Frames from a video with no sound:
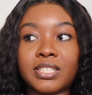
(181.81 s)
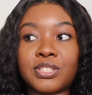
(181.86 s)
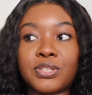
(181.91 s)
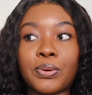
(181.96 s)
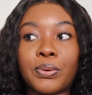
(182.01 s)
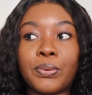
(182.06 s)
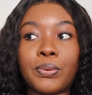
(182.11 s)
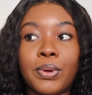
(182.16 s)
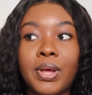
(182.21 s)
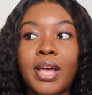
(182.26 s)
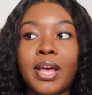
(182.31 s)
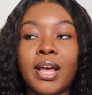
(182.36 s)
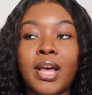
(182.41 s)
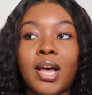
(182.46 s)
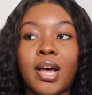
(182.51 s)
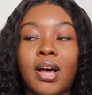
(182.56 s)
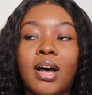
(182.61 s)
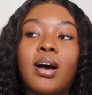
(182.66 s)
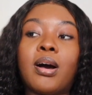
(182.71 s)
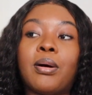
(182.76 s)
so
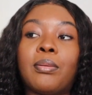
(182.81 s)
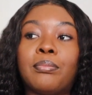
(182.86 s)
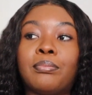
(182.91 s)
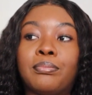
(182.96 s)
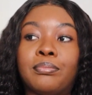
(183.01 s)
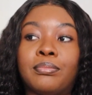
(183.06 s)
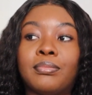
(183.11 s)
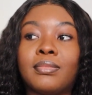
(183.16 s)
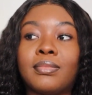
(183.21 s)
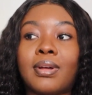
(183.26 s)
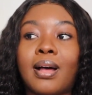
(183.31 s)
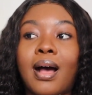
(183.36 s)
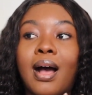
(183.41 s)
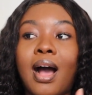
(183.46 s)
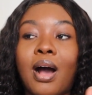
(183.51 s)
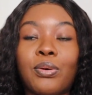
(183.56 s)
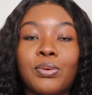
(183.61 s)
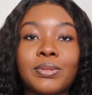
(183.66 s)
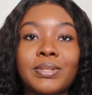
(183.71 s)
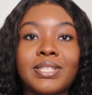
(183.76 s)
I
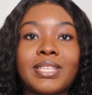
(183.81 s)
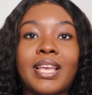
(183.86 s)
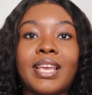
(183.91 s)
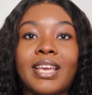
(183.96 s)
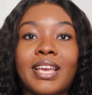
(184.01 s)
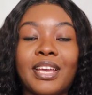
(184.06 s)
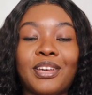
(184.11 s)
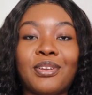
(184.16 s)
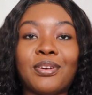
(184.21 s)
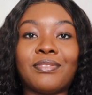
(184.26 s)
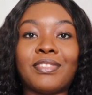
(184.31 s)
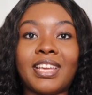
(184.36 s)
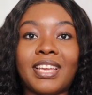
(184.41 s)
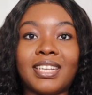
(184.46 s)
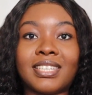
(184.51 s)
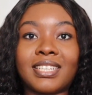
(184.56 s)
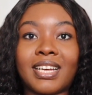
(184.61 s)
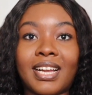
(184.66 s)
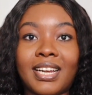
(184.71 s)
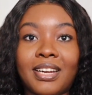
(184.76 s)
would say any of the
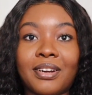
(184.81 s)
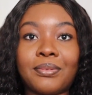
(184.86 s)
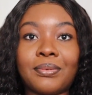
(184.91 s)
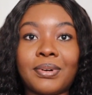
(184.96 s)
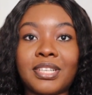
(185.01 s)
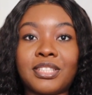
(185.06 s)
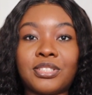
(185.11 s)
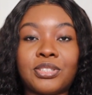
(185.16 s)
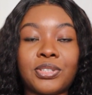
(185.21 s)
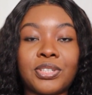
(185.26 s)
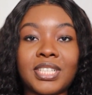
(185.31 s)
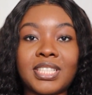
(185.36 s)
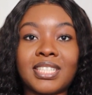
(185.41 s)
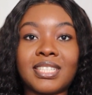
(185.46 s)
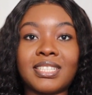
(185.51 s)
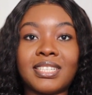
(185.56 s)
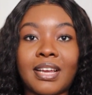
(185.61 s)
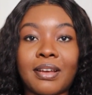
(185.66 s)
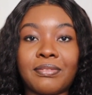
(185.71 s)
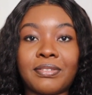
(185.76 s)
Italian restaurants
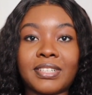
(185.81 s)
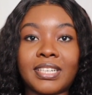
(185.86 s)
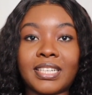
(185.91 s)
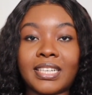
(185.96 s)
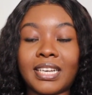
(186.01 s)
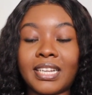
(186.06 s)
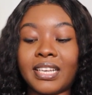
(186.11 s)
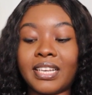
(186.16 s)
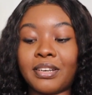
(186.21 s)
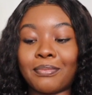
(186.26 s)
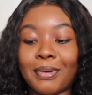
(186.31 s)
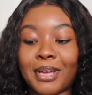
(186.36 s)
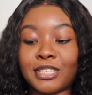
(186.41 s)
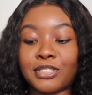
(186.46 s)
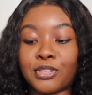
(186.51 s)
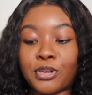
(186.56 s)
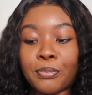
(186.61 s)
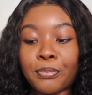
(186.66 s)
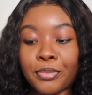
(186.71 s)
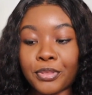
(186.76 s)
definitely in my
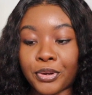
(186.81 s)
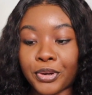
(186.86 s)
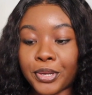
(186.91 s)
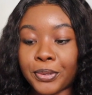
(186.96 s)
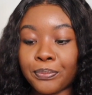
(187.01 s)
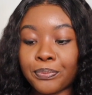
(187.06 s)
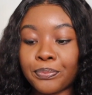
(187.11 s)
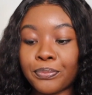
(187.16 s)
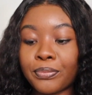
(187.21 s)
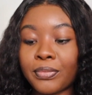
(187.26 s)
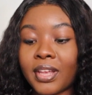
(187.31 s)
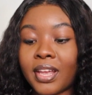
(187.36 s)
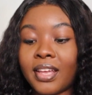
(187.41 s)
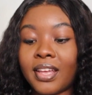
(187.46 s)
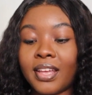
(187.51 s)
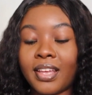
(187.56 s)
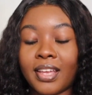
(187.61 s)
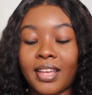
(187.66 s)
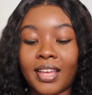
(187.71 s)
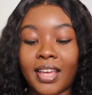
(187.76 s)
top 3.
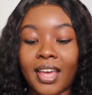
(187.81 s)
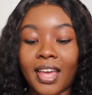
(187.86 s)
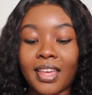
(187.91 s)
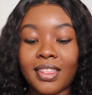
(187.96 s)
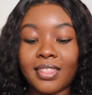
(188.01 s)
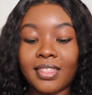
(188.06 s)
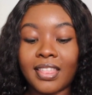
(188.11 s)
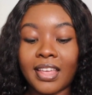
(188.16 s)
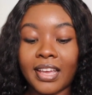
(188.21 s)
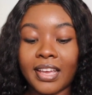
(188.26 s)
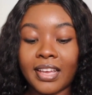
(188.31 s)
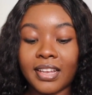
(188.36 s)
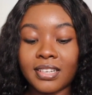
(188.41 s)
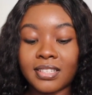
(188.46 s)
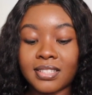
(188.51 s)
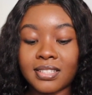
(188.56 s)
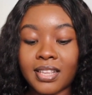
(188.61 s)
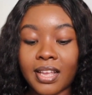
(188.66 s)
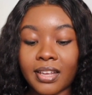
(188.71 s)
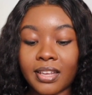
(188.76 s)
And then
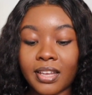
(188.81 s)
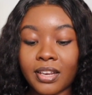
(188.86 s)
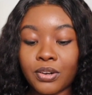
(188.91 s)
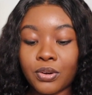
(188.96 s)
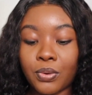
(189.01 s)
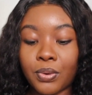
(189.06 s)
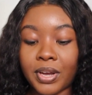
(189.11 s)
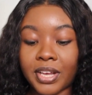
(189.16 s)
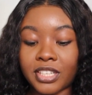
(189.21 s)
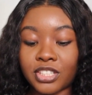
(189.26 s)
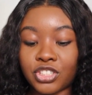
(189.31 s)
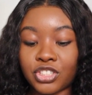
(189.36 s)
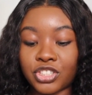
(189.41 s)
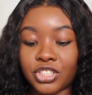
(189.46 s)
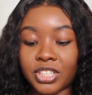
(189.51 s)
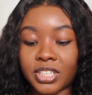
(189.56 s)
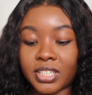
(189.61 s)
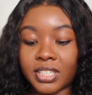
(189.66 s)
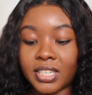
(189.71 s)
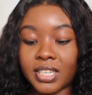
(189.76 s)
second
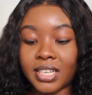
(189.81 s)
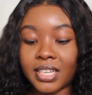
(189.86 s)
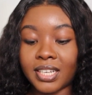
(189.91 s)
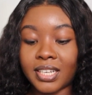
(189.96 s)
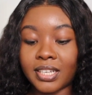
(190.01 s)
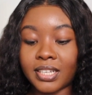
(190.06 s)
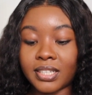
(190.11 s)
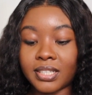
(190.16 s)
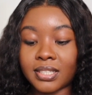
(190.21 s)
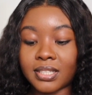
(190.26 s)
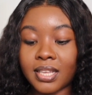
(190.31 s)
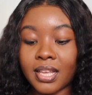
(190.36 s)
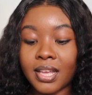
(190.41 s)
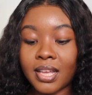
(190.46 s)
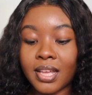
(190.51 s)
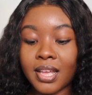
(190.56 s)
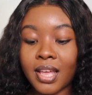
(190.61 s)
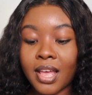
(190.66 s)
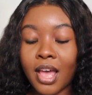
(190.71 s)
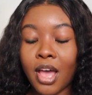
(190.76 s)
question is,
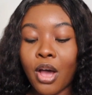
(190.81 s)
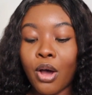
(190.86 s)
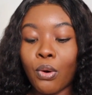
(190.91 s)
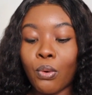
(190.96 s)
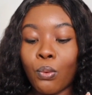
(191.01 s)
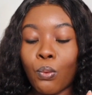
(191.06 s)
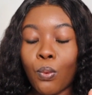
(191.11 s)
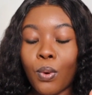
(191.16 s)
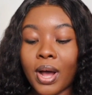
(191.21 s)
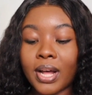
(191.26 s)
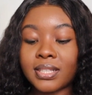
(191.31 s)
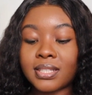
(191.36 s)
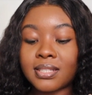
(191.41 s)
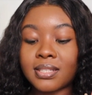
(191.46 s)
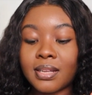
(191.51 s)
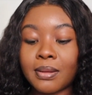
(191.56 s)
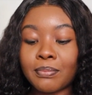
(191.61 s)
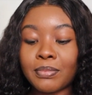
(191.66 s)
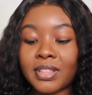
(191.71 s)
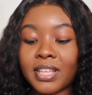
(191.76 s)
what's
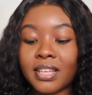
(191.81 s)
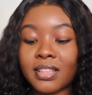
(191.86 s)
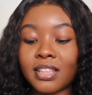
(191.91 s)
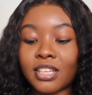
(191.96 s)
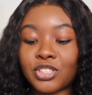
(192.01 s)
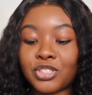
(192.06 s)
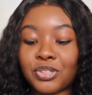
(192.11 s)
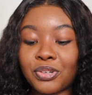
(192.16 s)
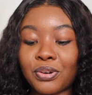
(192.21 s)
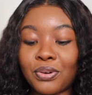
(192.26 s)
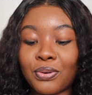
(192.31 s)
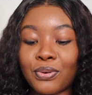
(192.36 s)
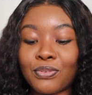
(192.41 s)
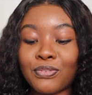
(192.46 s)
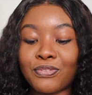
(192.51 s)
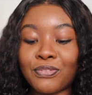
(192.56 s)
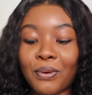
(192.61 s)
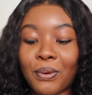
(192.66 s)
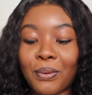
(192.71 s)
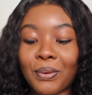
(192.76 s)
something that you look
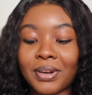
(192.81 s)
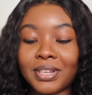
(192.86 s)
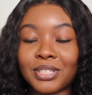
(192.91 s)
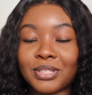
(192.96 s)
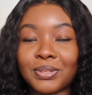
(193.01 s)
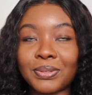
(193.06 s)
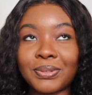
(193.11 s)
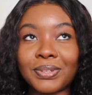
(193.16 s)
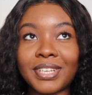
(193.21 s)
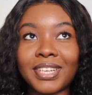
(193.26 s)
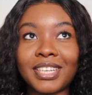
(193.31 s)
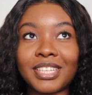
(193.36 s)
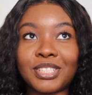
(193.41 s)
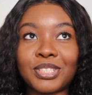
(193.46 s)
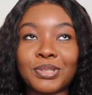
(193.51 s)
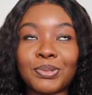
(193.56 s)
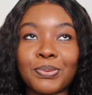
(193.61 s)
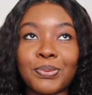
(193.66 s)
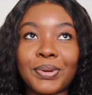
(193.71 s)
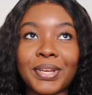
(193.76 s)
forward to
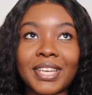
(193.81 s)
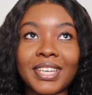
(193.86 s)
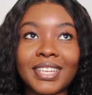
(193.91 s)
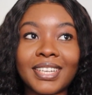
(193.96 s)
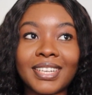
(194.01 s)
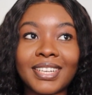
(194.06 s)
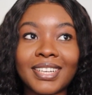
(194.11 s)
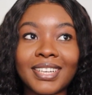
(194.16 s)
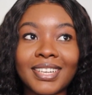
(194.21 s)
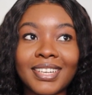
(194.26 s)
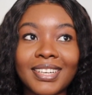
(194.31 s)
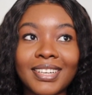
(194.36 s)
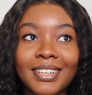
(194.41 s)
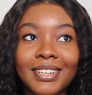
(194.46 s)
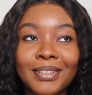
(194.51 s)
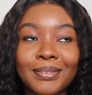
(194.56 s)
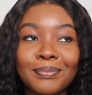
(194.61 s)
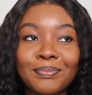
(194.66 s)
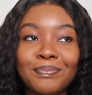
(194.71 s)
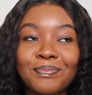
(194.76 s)
each week?
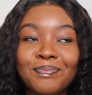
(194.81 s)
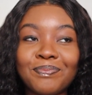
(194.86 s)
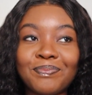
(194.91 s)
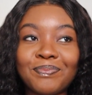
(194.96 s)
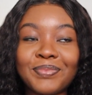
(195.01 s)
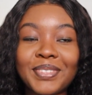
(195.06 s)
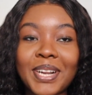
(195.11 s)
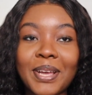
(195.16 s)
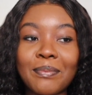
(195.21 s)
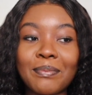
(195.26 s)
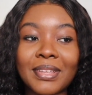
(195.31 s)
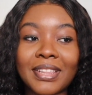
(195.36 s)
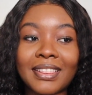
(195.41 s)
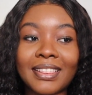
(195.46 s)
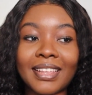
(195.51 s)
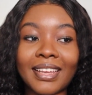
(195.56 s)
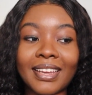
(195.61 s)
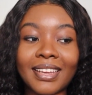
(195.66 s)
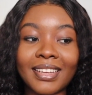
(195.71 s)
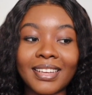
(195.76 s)
Let me
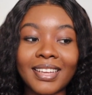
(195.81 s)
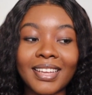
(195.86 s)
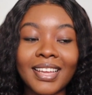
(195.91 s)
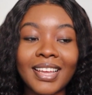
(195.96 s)
think.